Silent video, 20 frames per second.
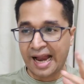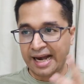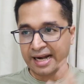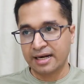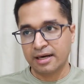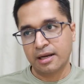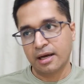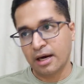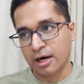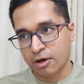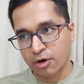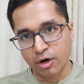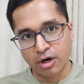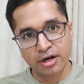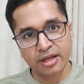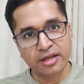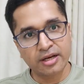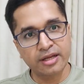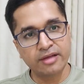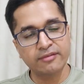And
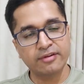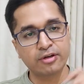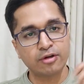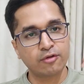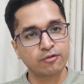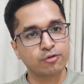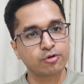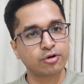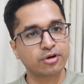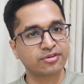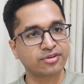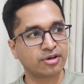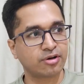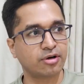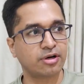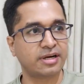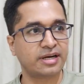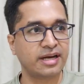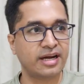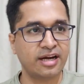accordingly, when you're focusing
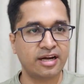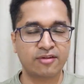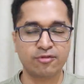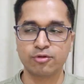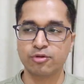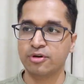on debt,